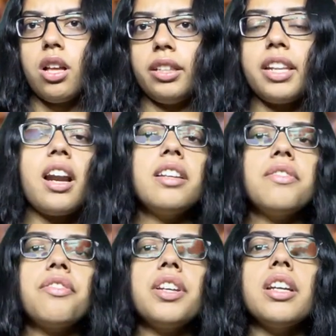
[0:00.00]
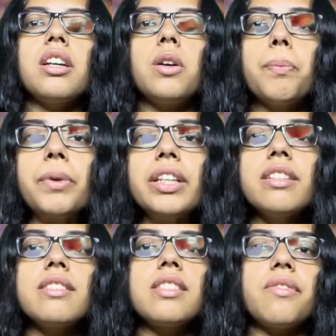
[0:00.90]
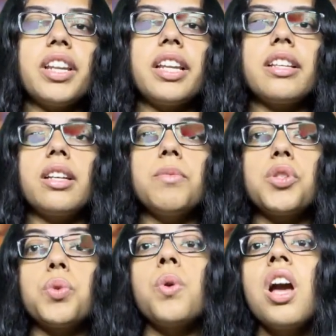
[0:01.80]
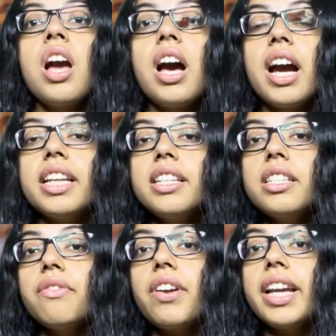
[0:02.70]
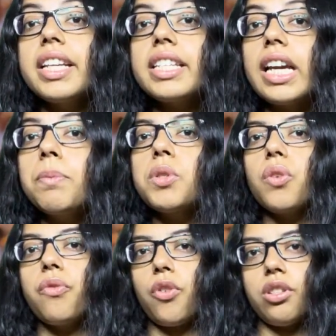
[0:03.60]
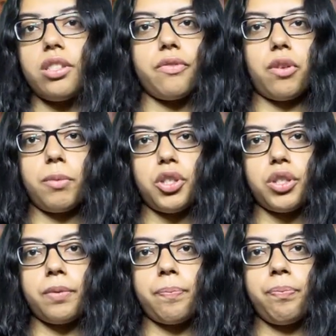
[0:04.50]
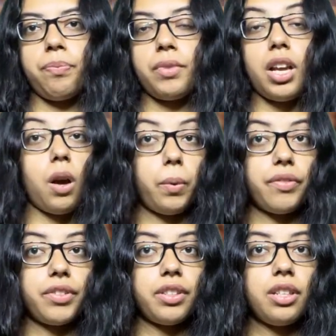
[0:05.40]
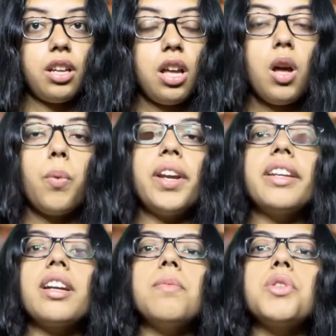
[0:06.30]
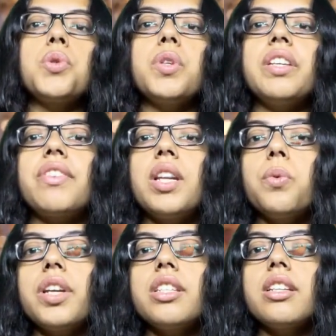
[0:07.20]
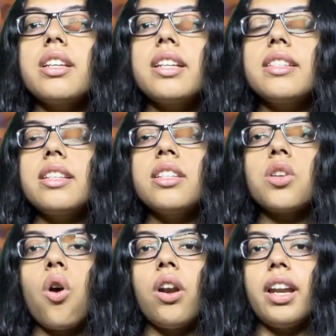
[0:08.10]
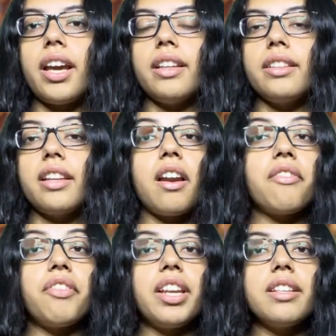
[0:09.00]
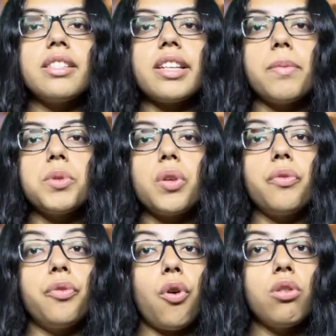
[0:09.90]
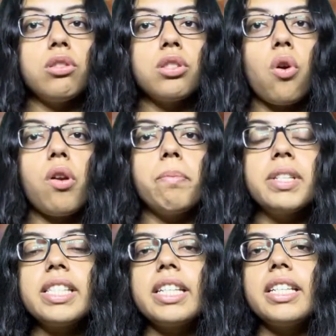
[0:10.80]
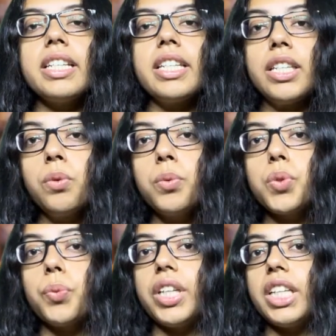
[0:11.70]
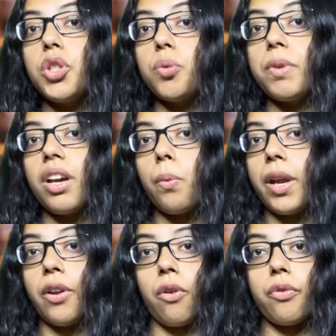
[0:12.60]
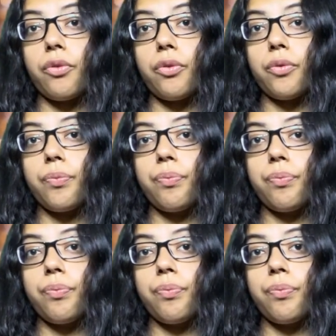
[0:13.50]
There are differing opinions when it comes to identifying types of false information. However, when it comes to evaluating content online, there are various types of false or misleading news we need to be aware of.